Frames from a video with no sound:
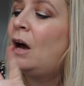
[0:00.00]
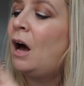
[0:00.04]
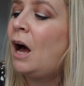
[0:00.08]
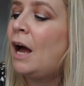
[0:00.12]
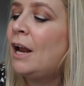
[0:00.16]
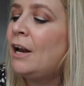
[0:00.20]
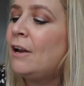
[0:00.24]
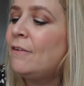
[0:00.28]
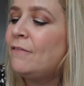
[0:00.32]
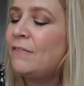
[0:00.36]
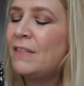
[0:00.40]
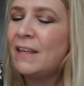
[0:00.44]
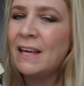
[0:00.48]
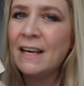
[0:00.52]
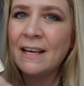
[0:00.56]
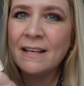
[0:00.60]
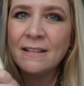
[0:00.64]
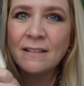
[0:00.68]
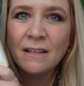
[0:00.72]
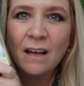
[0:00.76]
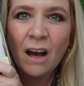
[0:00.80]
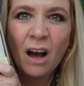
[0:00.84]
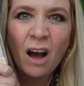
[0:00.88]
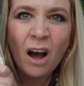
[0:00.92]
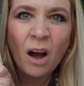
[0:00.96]
I love
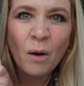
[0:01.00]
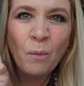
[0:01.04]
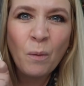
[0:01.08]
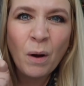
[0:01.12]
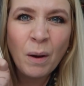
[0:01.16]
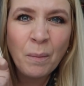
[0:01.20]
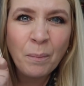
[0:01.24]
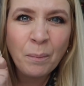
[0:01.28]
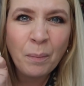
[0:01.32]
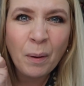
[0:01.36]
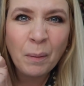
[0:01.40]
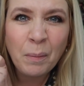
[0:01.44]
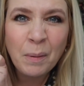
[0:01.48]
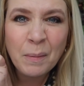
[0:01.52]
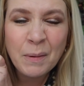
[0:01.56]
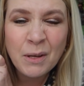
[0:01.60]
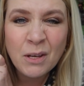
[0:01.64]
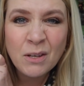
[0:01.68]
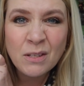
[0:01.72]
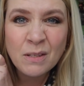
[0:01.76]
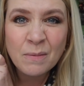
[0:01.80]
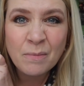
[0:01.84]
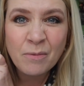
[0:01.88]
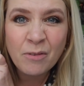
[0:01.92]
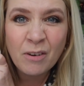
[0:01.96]
these. I won't probably
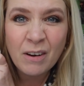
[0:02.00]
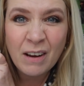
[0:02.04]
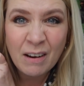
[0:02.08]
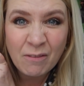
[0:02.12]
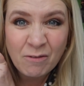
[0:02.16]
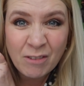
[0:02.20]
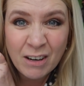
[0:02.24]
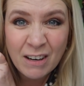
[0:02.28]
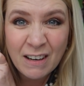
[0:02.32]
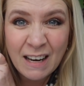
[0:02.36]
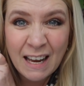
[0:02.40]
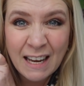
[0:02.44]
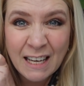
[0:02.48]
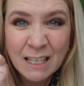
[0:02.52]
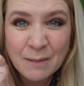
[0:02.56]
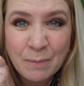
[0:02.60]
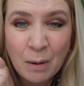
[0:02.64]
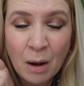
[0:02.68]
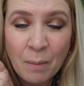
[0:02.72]
use them for real eggs,